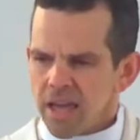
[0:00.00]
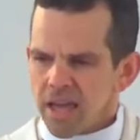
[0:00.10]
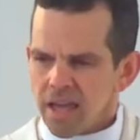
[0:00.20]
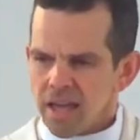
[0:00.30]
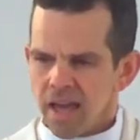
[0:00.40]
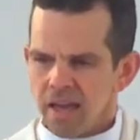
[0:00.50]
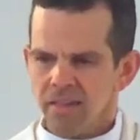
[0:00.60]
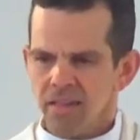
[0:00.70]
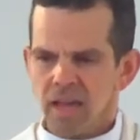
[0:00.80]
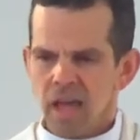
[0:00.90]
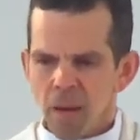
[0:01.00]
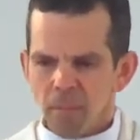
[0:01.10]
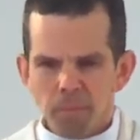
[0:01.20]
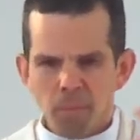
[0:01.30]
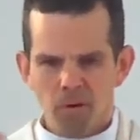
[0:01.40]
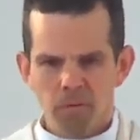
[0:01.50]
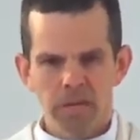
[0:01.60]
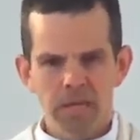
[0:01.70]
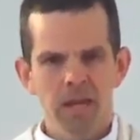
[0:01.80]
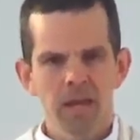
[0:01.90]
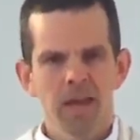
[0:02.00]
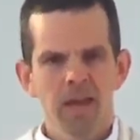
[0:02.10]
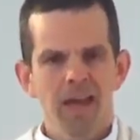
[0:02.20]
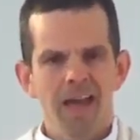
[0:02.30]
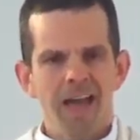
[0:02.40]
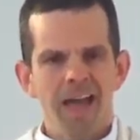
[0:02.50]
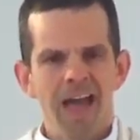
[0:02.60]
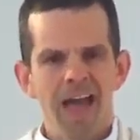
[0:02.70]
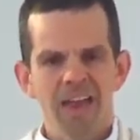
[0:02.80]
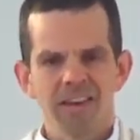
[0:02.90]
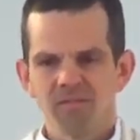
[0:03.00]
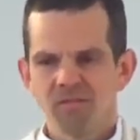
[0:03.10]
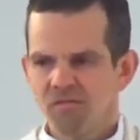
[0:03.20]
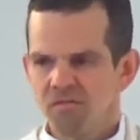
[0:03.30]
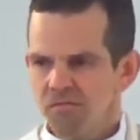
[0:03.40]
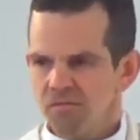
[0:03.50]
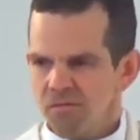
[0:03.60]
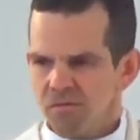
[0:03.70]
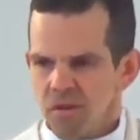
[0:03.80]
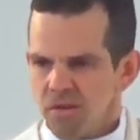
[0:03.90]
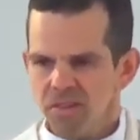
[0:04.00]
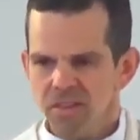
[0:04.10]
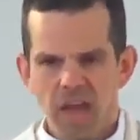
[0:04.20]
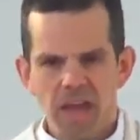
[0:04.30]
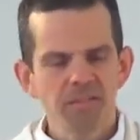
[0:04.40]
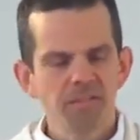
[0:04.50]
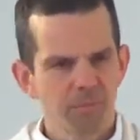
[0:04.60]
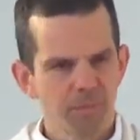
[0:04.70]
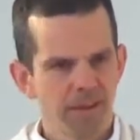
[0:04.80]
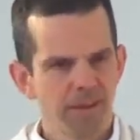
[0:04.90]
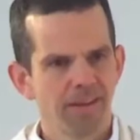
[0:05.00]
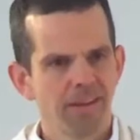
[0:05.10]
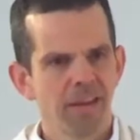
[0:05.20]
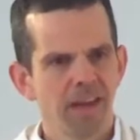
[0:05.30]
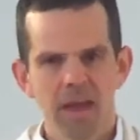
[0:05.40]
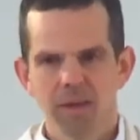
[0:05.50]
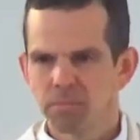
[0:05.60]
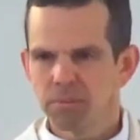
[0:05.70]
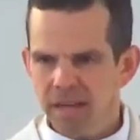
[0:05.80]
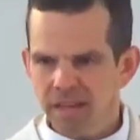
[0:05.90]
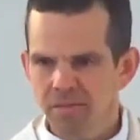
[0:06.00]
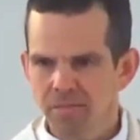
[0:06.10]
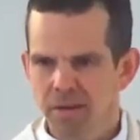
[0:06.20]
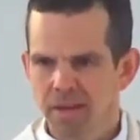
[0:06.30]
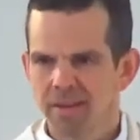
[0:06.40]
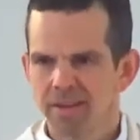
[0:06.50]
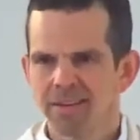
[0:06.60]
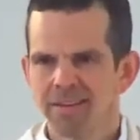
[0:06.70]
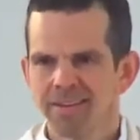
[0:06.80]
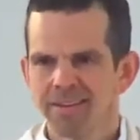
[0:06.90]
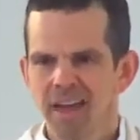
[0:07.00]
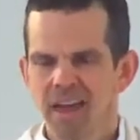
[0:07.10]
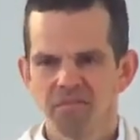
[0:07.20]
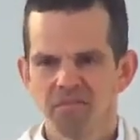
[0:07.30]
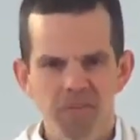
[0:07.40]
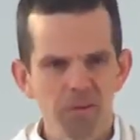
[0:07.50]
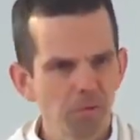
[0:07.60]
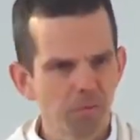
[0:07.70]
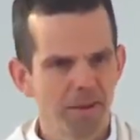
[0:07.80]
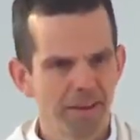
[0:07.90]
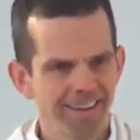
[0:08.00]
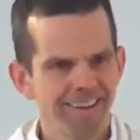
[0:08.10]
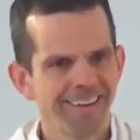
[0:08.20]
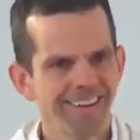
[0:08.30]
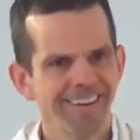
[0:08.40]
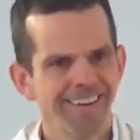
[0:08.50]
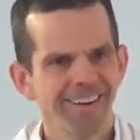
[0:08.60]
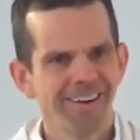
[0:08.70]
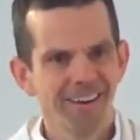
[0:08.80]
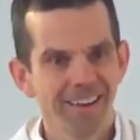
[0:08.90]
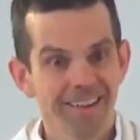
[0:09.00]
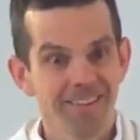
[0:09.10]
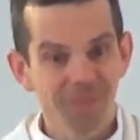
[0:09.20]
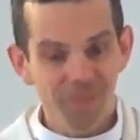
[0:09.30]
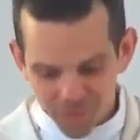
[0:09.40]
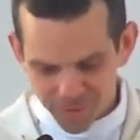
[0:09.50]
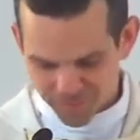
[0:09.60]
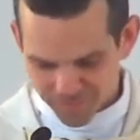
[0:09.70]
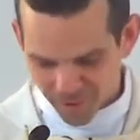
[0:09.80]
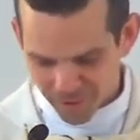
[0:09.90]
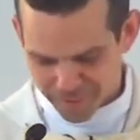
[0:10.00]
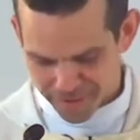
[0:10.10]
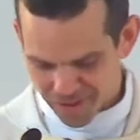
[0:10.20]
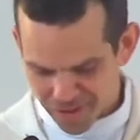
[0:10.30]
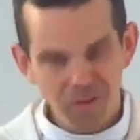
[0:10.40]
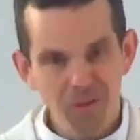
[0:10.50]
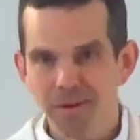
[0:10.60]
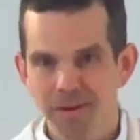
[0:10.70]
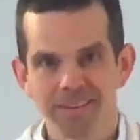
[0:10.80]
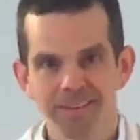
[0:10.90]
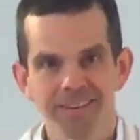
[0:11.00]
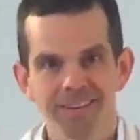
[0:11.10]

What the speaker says: He has come upon me and saved me and blessed me and filled me. He's looked upon me. She knew it.